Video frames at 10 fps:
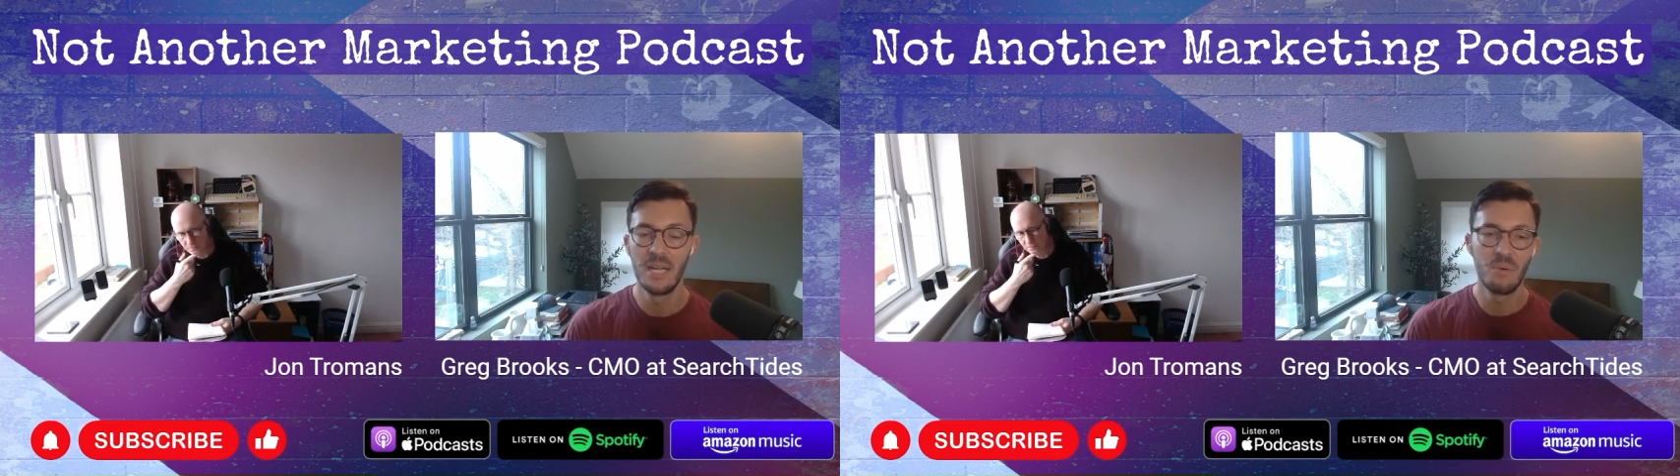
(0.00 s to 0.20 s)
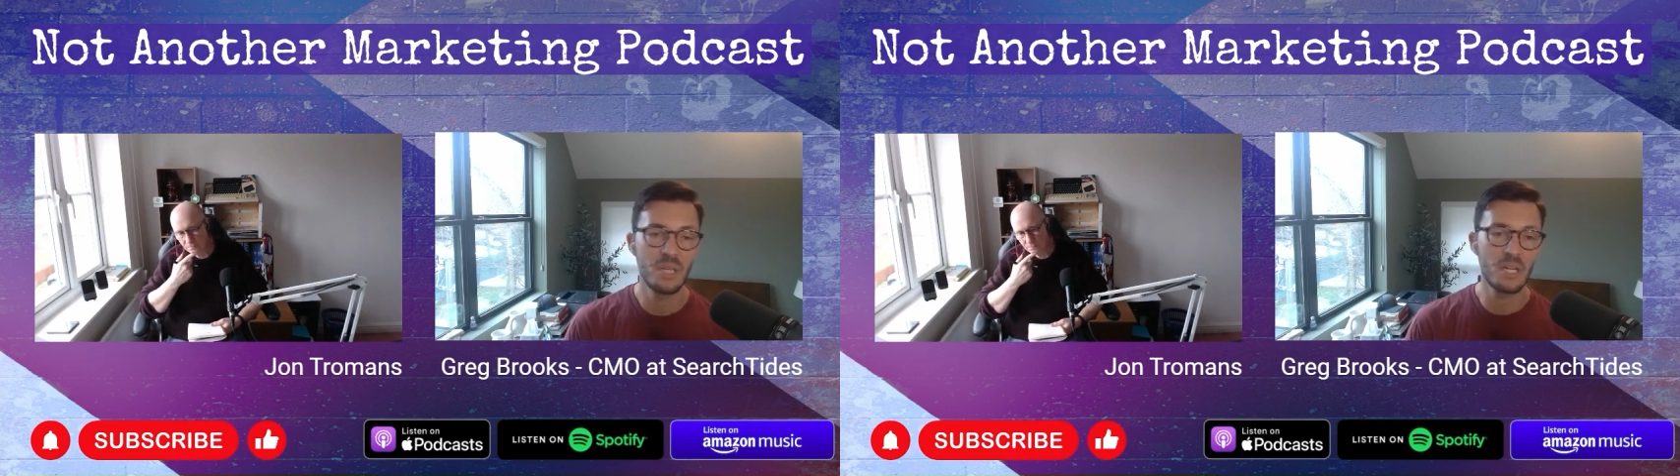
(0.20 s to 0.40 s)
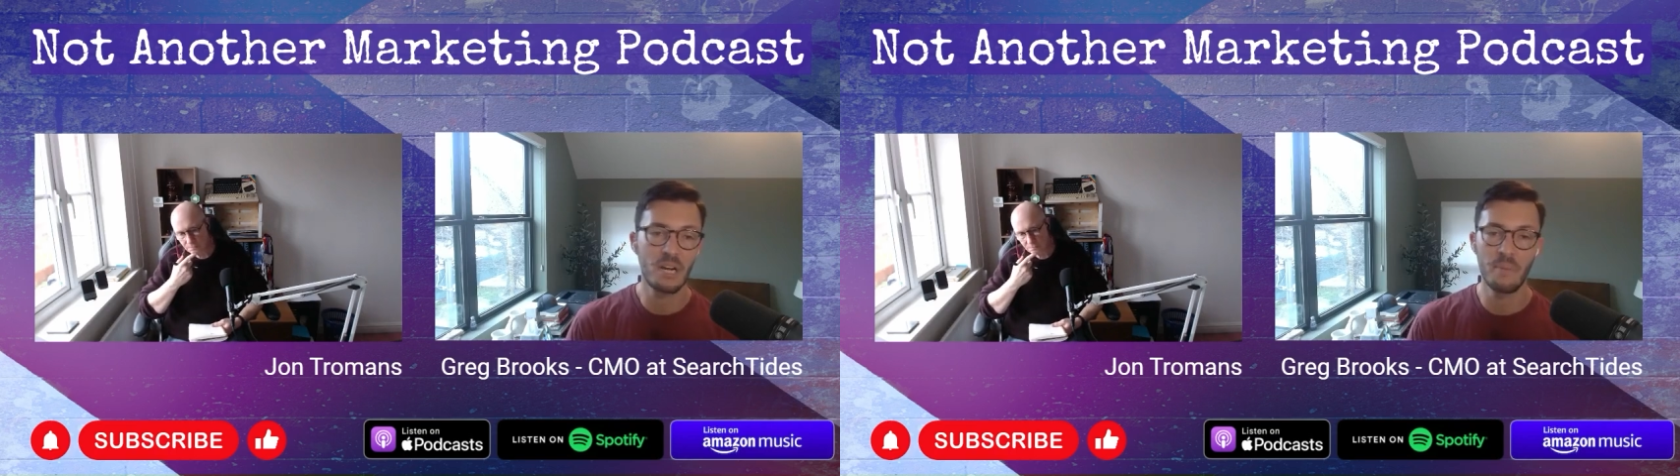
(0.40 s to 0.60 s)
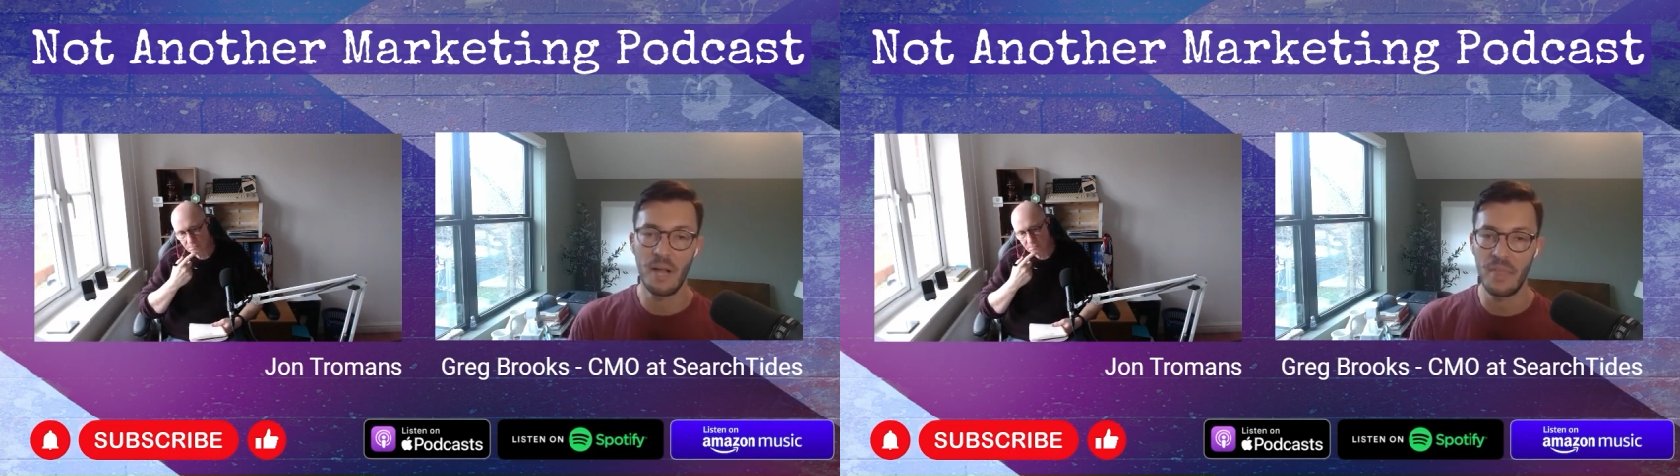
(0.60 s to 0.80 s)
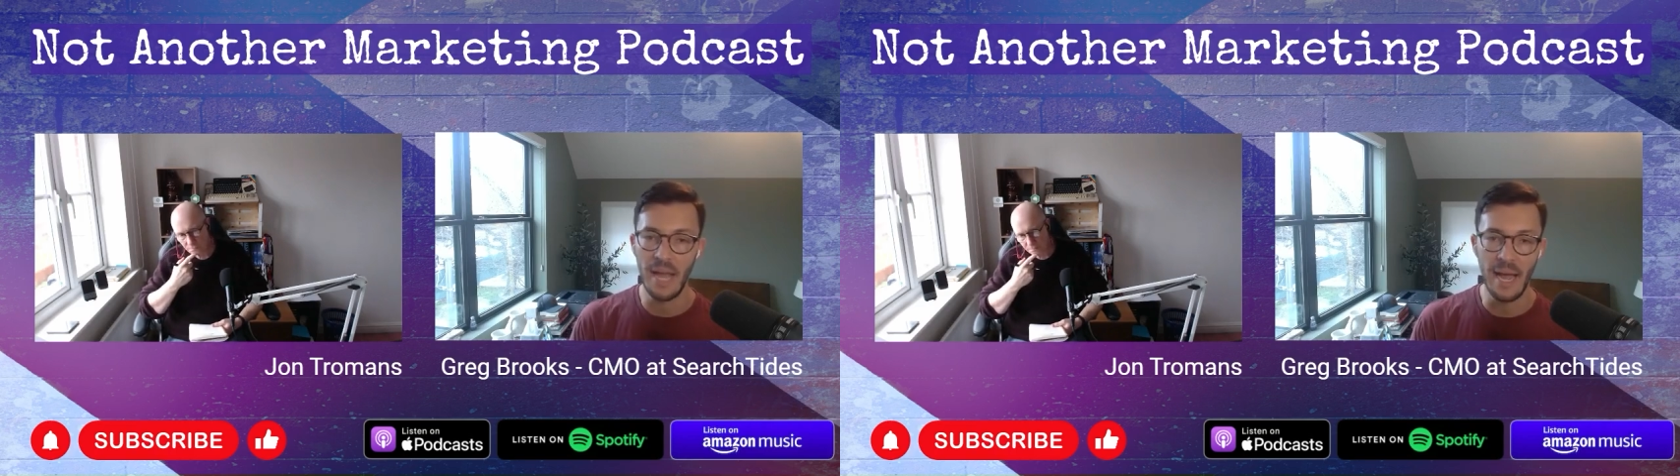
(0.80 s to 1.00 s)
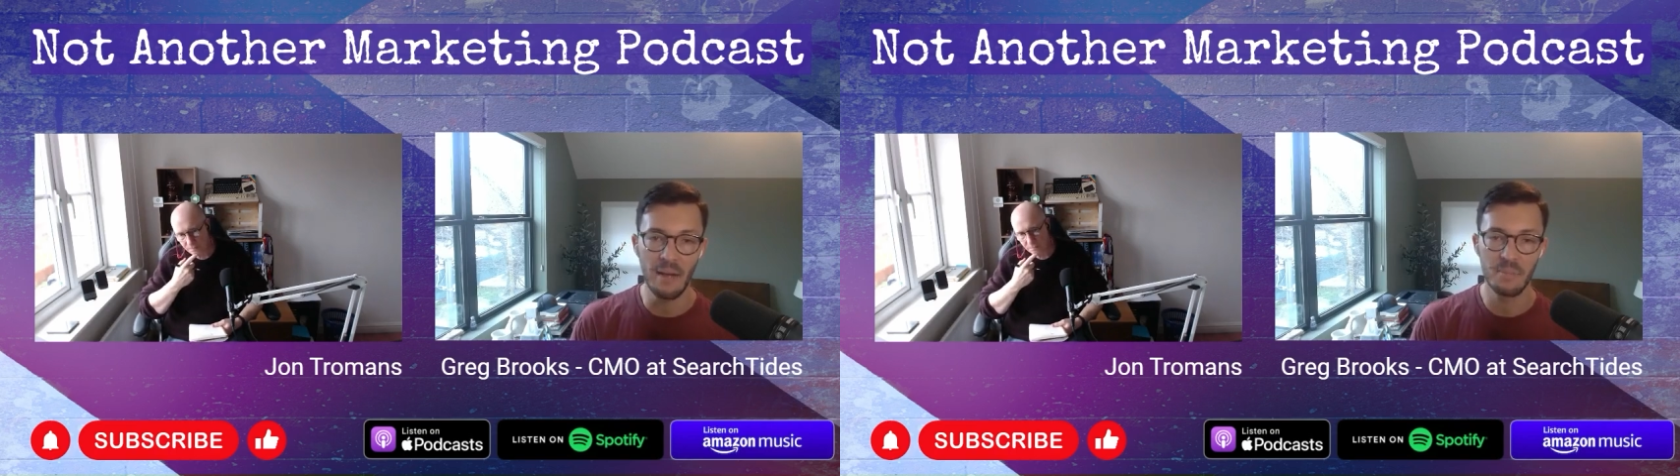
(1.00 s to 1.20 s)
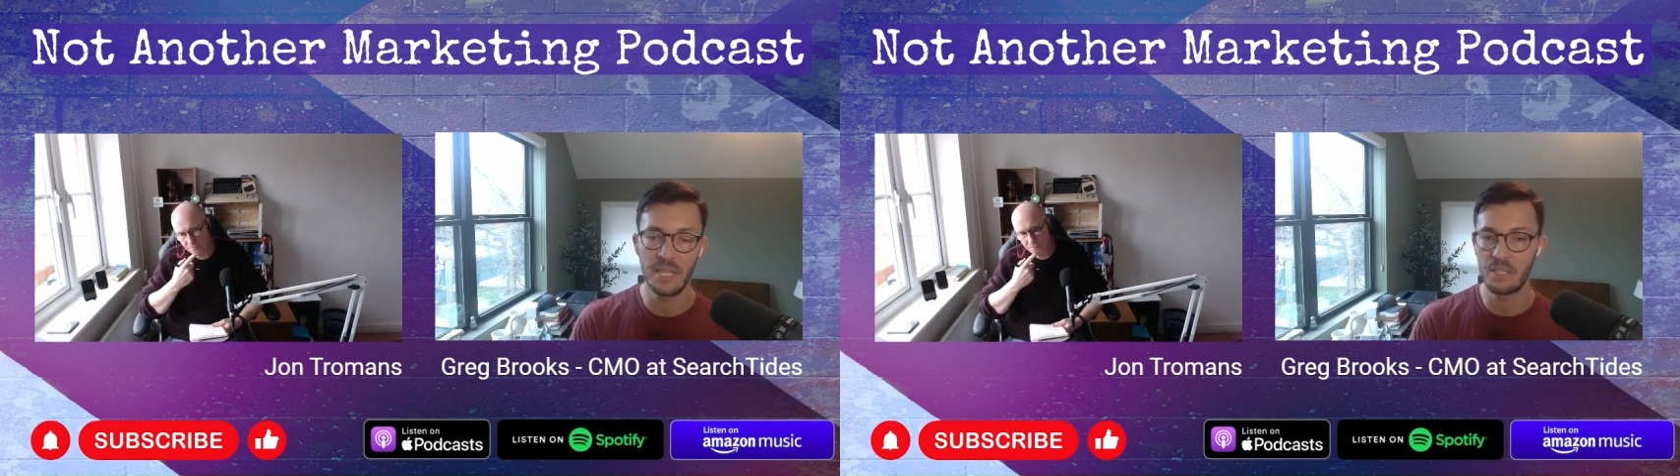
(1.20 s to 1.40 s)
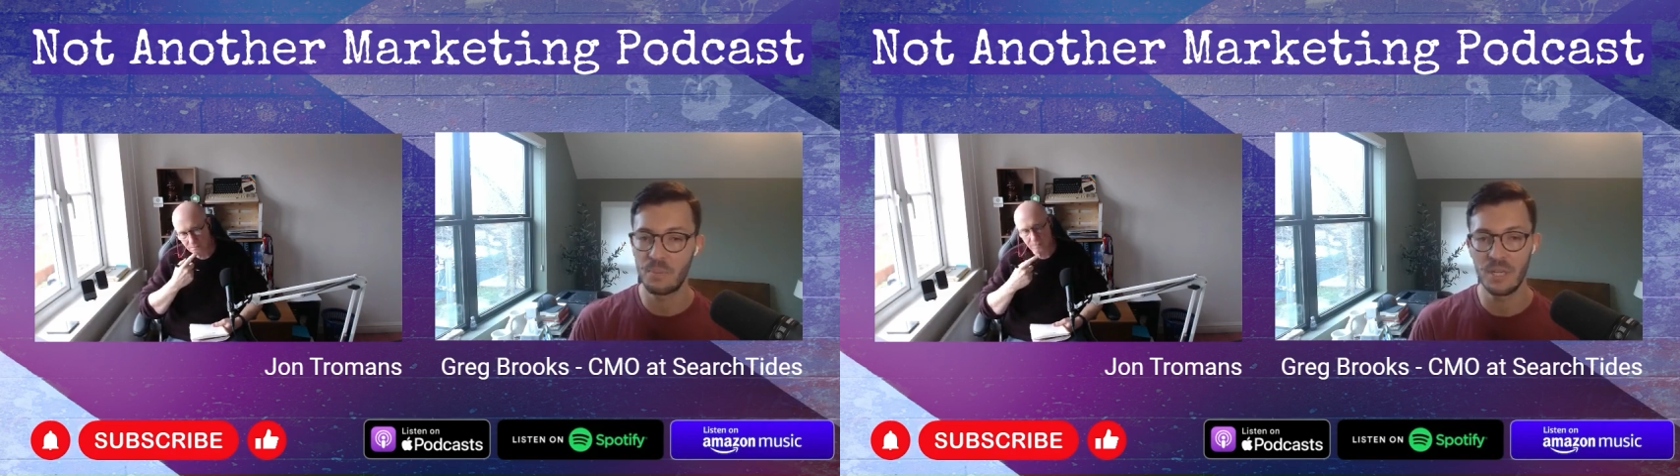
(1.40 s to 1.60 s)
We could talk about that, but
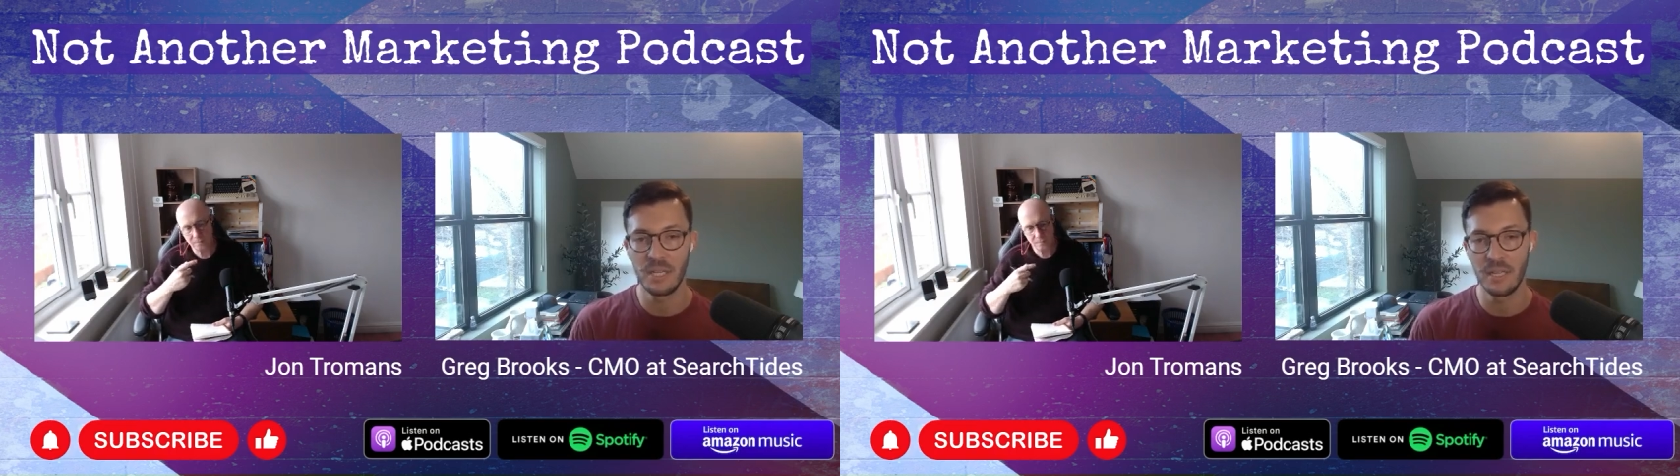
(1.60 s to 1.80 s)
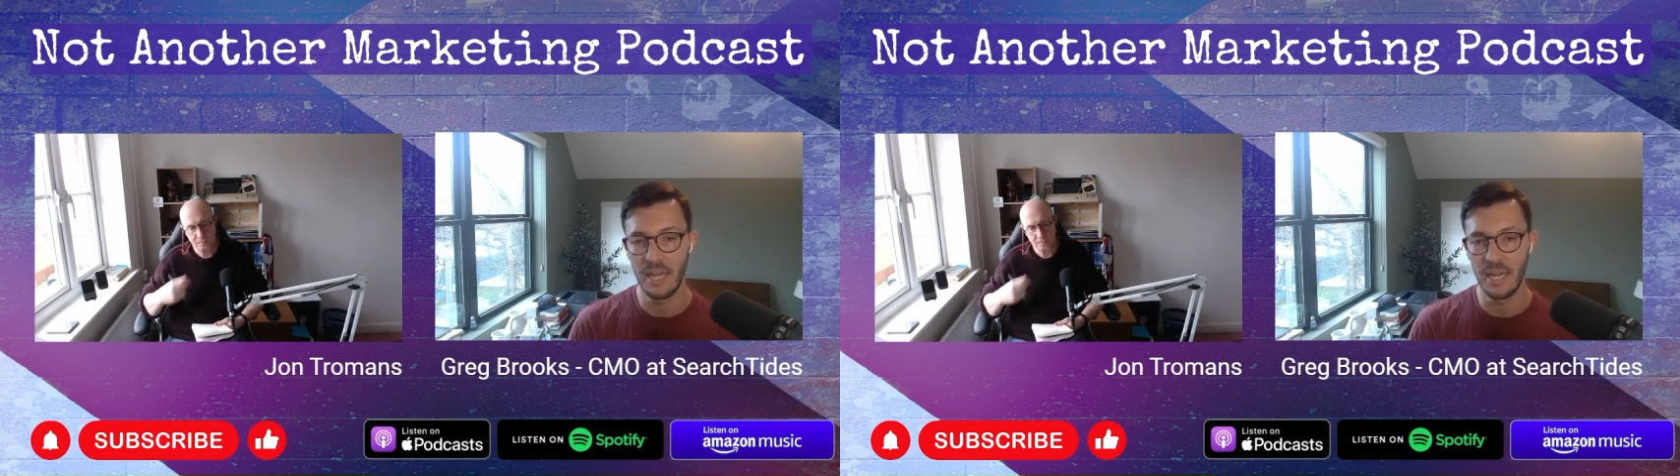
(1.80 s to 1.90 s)
that's pretty